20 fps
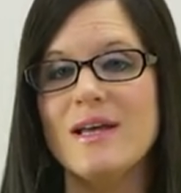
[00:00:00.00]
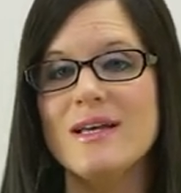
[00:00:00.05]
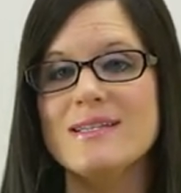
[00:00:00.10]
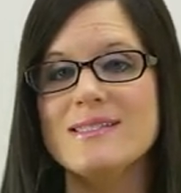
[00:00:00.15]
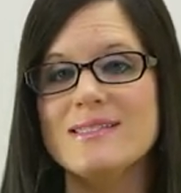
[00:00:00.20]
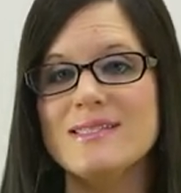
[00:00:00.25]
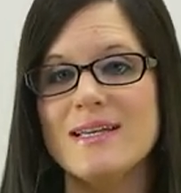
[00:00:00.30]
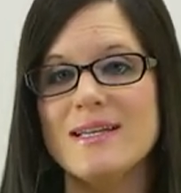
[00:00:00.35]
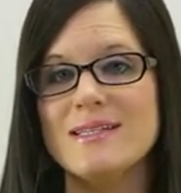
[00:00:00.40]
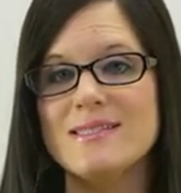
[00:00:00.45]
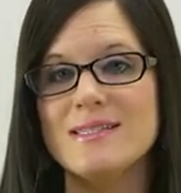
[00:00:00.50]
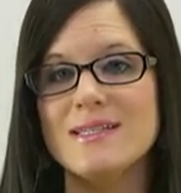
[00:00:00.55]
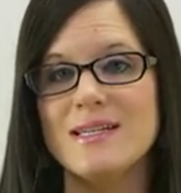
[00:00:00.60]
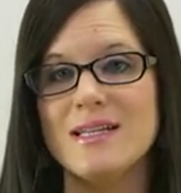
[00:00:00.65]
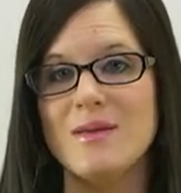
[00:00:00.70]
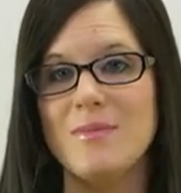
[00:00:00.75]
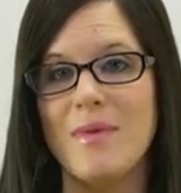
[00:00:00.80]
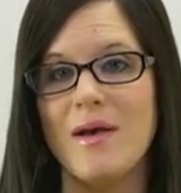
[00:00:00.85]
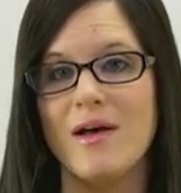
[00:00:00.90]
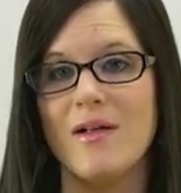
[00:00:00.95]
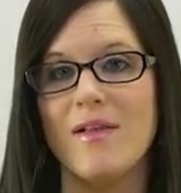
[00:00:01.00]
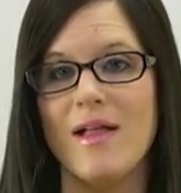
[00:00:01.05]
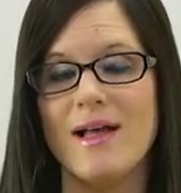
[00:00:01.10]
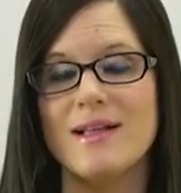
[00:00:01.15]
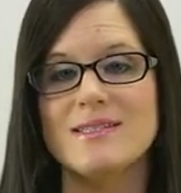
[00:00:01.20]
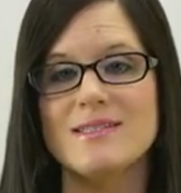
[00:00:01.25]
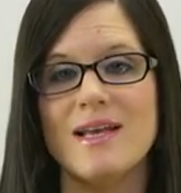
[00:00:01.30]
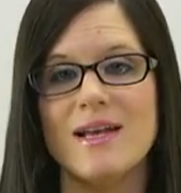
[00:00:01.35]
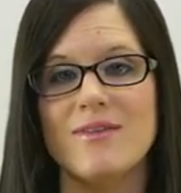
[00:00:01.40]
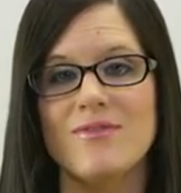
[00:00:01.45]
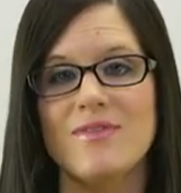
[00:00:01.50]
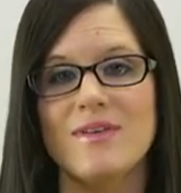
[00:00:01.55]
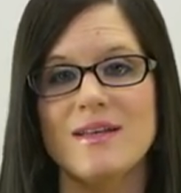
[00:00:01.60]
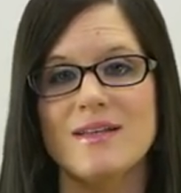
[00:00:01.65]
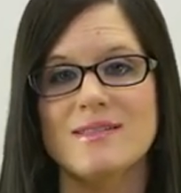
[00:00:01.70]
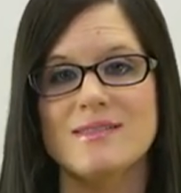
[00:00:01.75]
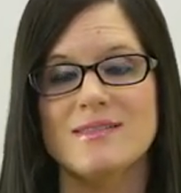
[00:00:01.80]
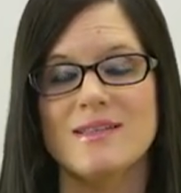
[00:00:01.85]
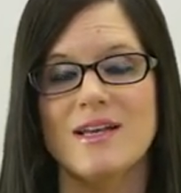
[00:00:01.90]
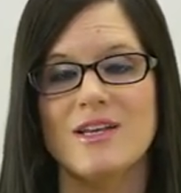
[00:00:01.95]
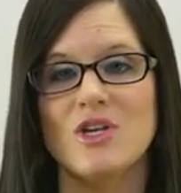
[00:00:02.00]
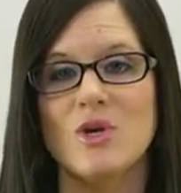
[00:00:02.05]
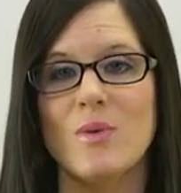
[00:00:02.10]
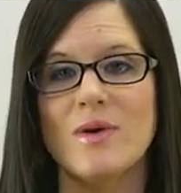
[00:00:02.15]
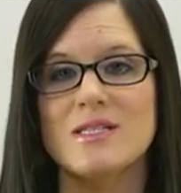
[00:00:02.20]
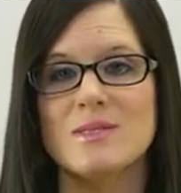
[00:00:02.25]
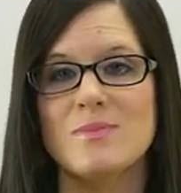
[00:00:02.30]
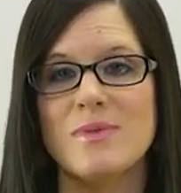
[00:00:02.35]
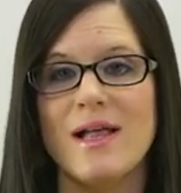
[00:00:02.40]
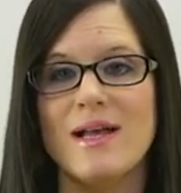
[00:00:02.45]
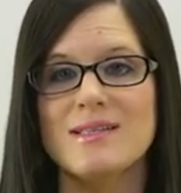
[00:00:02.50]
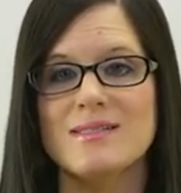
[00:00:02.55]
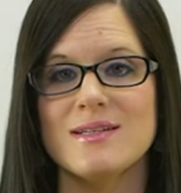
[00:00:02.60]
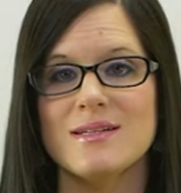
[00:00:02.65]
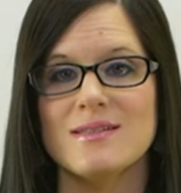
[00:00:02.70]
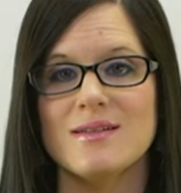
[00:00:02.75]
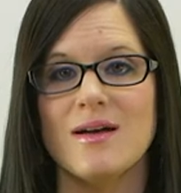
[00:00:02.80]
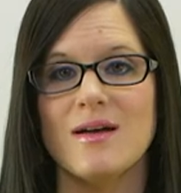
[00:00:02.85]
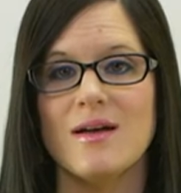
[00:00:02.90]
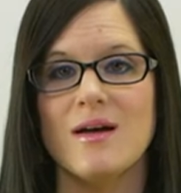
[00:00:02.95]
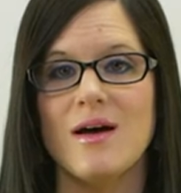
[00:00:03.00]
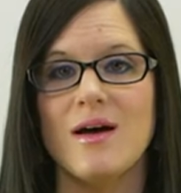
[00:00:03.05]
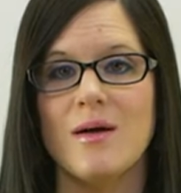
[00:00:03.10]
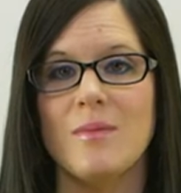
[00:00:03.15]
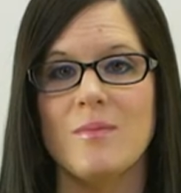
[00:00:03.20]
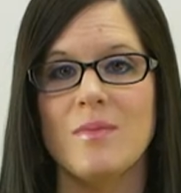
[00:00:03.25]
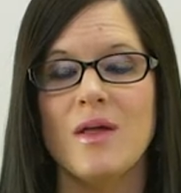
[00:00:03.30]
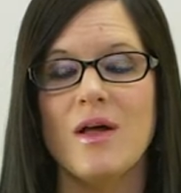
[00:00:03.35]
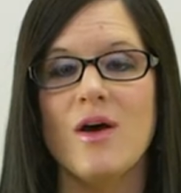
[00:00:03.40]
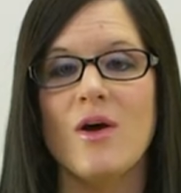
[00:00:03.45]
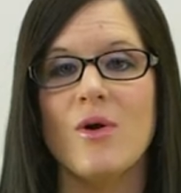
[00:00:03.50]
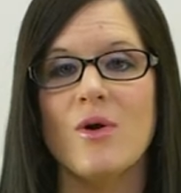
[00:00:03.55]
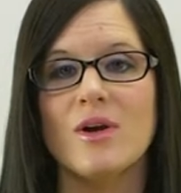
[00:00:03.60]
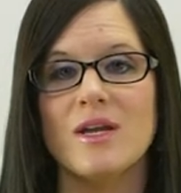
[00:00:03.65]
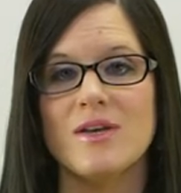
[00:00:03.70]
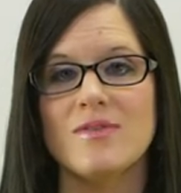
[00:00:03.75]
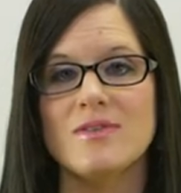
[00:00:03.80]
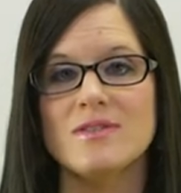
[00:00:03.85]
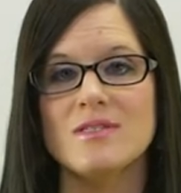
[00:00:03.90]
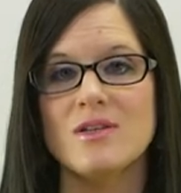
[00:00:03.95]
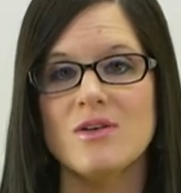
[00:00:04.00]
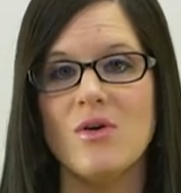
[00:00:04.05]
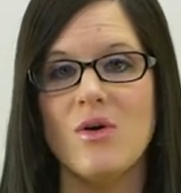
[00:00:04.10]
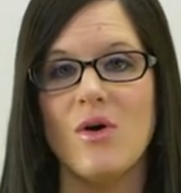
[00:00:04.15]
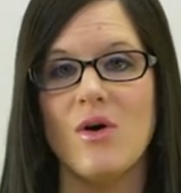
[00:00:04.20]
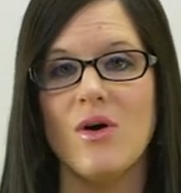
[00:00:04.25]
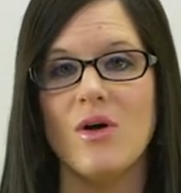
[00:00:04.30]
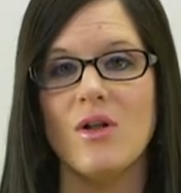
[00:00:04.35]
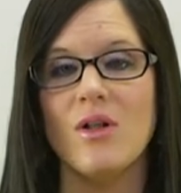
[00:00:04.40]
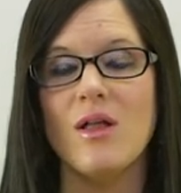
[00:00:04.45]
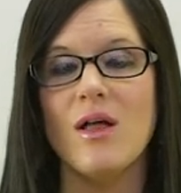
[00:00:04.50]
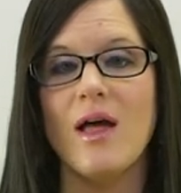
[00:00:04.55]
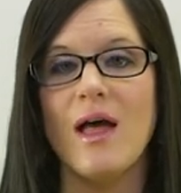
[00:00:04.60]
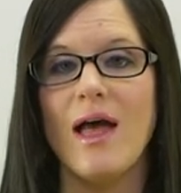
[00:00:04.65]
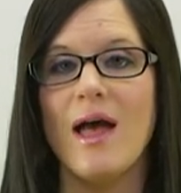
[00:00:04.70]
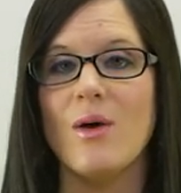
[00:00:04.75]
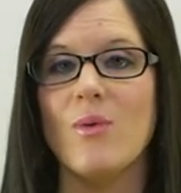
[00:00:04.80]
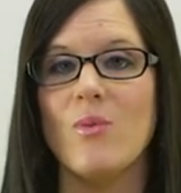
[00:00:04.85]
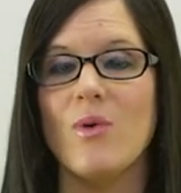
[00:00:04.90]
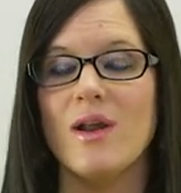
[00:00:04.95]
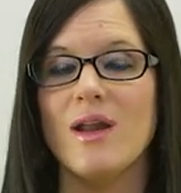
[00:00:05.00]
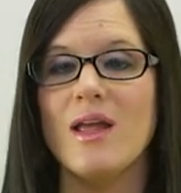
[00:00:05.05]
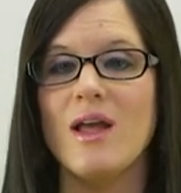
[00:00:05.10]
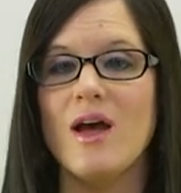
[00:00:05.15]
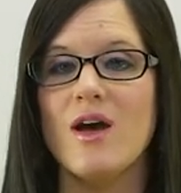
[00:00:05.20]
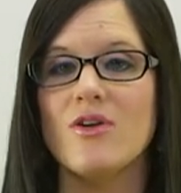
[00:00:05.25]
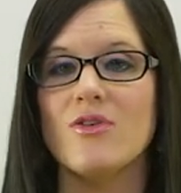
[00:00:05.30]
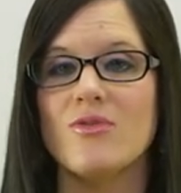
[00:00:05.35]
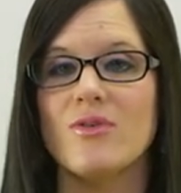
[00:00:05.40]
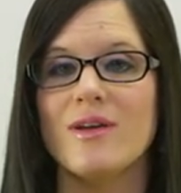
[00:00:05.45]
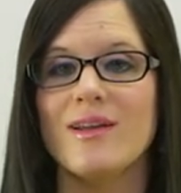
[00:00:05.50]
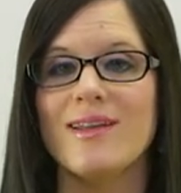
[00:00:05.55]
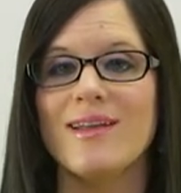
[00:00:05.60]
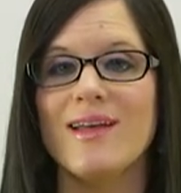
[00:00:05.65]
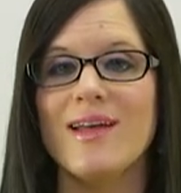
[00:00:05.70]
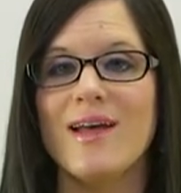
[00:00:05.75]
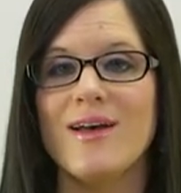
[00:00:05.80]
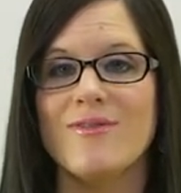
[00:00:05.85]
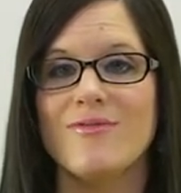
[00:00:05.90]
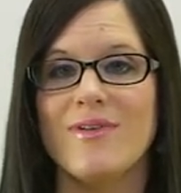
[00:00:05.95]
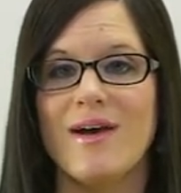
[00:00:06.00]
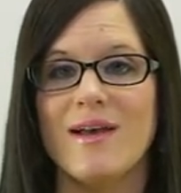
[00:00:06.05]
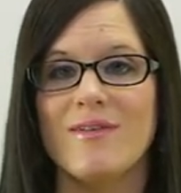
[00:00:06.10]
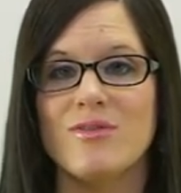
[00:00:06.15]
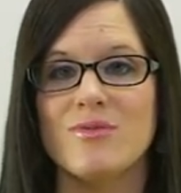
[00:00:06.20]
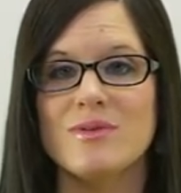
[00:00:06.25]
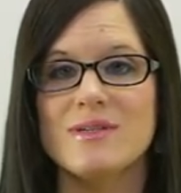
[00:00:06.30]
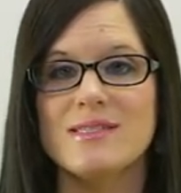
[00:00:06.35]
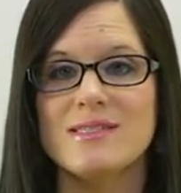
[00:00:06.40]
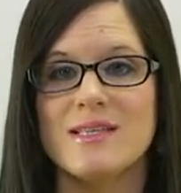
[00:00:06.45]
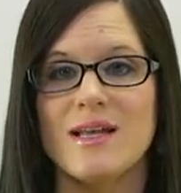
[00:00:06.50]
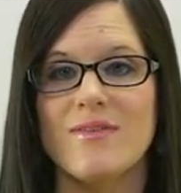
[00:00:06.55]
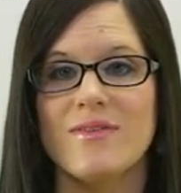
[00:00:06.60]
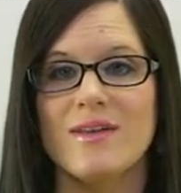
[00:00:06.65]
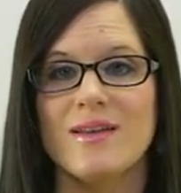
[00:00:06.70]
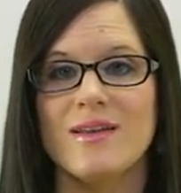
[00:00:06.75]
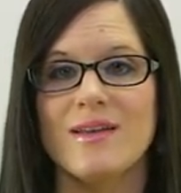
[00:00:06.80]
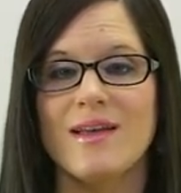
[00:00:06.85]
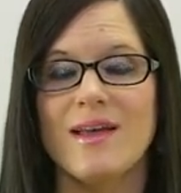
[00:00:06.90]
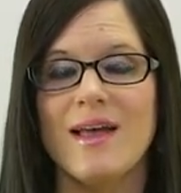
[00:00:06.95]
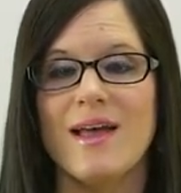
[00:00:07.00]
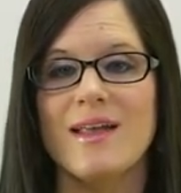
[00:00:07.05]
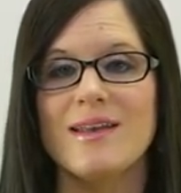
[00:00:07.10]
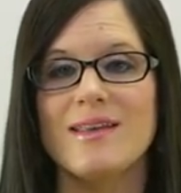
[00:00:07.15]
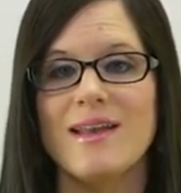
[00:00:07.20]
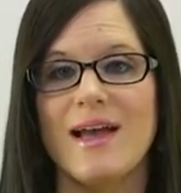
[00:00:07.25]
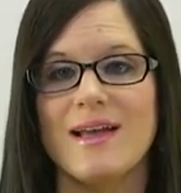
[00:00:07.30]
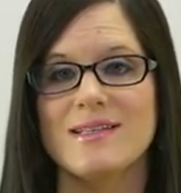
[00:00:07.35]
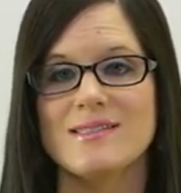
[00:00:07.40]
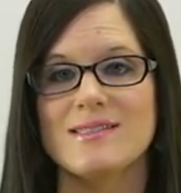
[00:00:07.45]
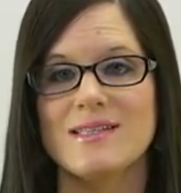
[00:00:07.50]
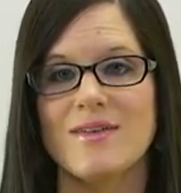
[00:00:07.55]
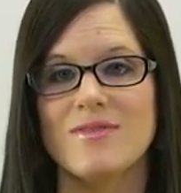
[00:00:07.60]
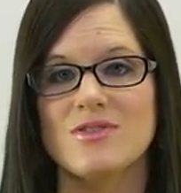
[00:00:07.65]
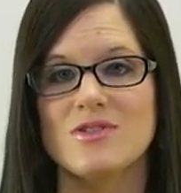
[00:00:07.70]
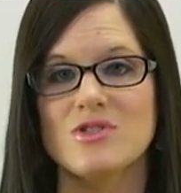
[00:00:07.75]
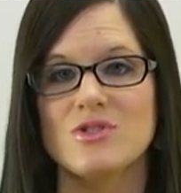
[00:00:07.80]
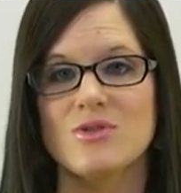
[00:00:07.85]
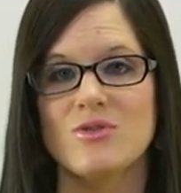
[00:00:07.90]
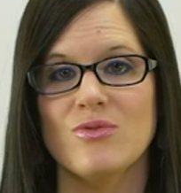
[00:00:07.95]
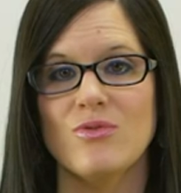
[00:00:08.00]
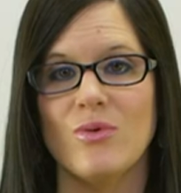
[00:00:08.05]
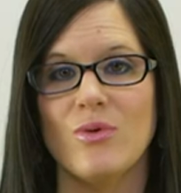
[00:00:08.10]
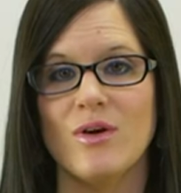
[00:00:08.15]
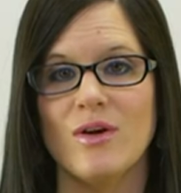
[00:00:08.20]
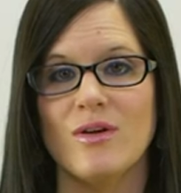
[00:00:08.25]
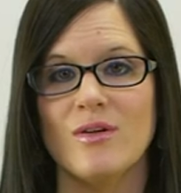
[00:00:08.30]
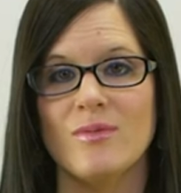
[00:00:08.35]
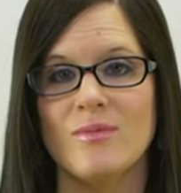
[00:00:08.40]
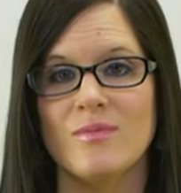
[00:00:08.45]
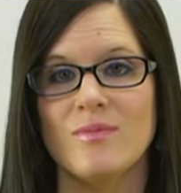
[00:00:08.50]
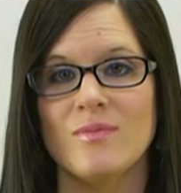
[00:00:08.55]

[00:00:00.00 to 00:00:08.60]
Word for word: send us an email at techvids at usplastic.com or give us a call at 1-800-537-9724.